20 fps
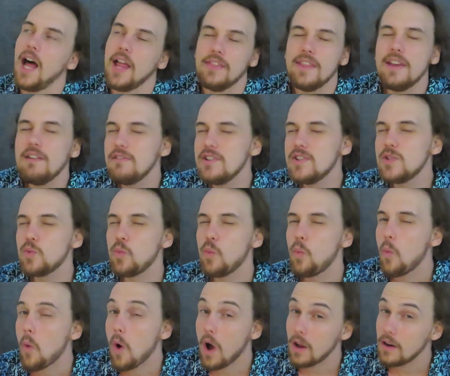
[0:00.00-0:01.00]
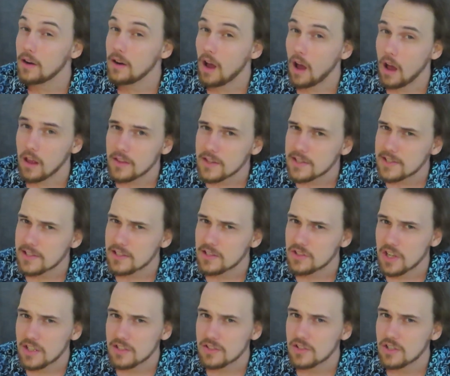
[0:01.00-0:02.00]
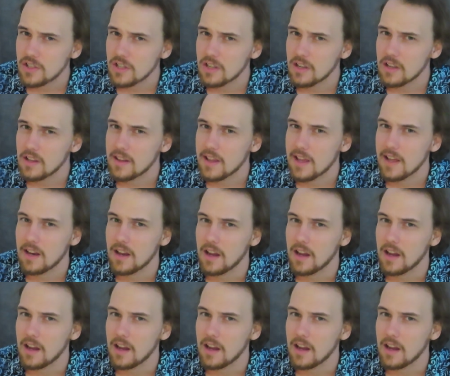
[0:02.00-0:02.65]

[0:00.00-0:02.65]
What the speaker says: There is one other suggestion that